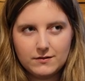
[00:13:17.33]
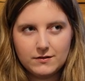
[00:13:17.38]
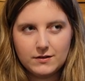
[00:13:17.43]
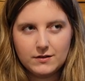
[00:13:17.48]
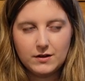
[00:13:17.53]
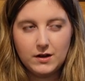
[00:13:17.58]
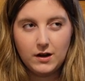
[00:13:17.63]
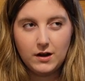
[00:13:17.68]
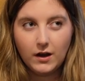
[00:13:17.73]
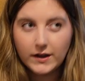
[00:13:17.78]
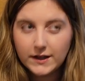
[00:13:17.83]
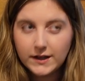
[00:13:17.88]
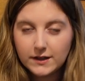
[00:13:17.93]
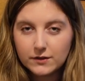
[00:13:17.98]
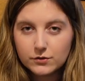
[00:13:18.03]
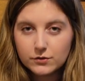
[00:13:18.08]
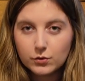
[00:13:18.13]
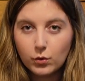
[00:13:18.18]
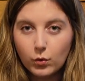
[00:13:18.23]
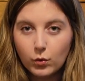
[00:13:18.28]

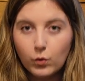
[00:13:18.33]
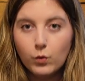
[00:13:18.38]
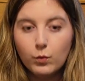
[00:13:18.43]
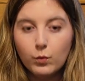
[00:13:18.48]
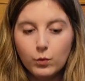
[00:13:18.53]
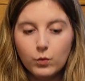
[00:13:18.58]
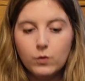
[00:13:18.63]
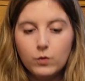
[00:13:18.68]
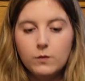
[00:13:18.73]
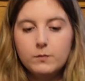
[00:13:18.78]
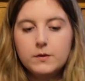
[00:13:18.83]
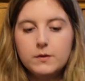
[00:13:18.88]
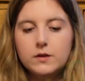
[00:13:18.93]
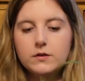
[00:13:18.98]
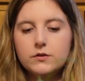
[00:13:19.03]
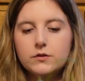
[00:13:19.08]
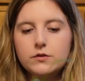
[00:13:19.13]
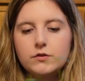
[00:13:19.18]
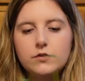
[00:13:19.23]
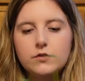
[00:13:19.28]
light or warm,
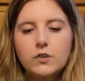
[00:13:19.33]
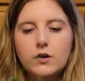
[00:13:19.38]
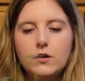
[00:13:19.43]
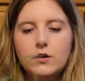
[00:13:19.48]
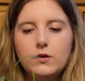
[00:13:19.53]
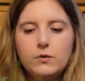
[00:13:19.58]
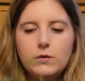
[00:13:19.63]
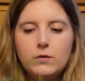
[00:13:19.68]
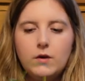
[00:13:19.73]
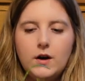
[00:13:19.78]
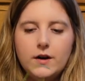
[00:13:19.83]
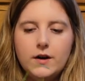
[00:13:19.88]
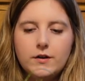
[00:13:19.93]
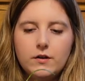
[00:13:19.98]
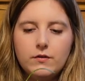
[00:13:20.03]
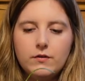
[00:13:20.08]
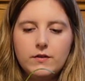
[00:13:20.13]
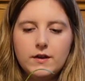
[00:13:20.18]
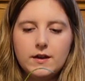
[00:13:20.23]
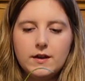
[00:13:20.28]
so I
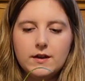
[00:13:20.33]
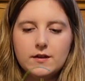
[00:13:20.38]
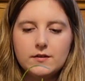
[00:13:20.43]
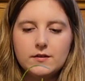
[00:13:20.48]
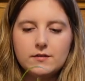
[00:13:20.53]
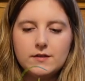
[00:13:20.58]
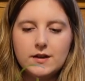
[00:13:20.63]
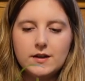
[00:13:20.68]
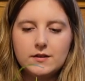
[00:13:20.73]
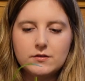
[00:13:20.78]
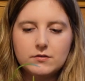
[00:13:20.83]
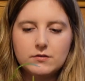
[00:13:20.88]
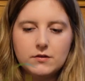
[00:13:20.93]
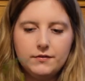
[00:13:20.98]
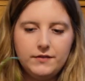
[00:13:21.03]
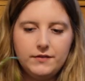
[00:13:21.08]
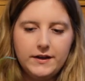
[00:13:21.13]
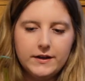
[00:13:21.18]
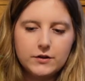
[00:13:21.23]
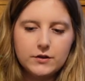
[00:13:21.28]
don't think that's a
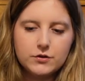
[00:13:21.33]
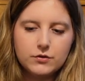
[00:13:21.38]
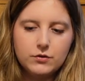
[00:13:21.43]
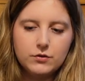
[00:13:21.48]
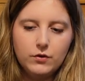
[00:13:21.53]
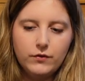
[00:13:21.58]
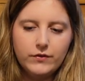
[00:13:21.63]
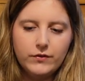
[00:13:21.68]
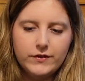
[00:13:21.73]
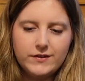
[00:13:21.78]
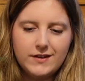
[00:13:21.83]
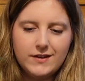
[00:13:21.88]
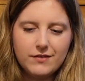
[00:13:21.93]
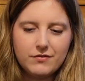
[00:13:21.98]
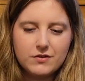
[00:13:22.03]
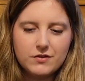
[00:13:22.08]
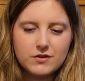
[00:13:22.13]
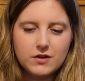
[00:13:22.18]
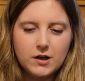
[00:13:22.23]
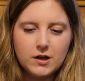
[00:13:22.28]
reflection on the
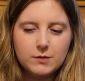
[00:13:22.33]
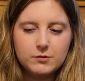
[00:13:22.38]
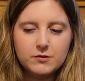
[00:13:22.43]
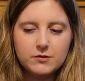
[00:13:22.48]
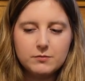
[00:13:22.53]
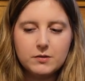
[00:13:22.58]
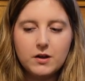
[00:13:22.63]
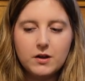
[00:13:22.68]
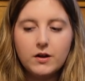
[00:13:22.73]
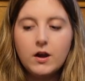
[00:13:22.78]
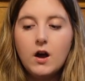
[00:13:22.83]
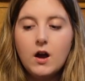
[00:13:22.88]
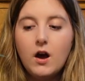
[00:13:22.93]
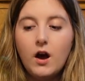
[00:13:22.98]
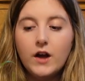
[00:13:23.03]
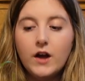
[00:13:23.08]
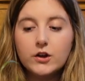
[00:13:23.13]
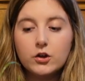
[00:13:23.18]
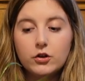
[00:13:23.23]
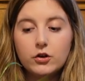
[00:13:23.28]
different types of plant.
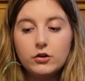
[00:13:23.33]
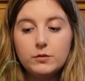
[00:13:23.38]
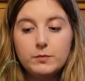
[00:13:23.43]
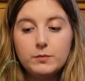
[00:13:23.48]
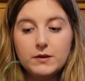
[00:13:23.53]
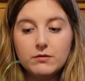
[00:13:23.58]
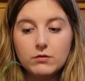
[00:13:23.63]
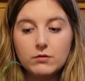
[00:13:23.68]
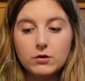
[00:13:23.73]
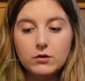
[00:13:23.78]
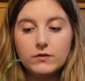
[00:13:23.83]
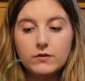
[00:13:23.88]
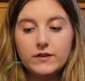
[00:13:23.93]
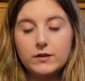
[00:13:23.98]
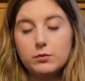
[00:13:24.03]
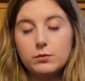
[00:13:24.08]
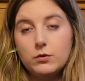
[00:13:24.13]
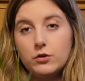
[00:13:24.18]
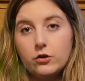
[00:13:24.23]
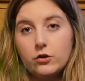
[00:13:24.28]
I could be wrong,
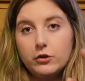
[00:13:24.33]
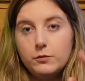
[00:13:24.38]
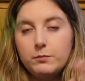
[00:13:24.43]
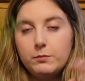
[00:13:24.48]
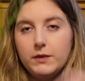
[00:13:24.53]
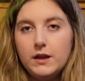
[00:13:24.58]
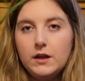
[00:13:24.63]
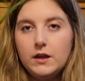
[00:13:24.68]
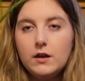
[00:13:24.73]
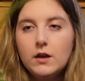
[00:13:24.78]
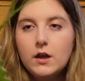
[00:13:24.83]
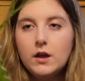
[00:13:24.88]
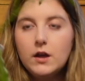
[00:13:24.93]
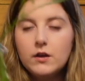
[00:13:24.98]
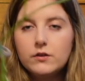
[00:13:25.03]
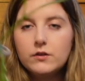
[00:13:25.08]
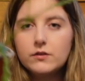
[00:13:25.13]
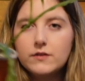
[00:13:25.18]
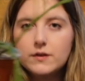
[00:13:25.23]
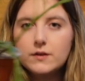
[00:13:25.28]
this one could be.
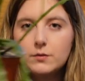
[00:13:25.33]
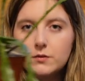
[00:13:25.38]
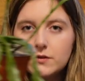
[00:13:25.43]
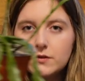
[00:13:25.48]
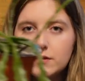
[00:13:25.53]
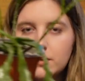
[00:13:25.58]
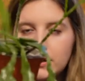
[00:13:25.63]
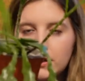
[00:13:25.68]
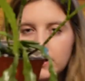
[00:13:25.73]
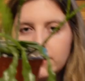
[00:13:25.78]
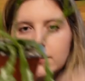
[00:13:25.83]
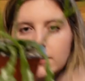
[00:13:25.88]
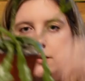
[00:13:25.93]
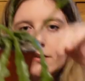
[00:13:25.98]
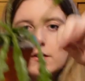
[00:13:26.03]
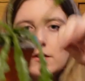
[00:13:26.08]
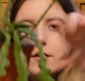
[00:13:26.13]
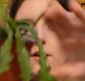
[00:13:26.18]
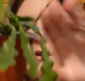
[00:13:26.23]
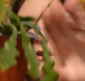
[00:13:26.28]
So this one's slightly
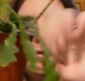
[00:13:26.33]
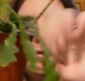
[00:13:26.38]
dusty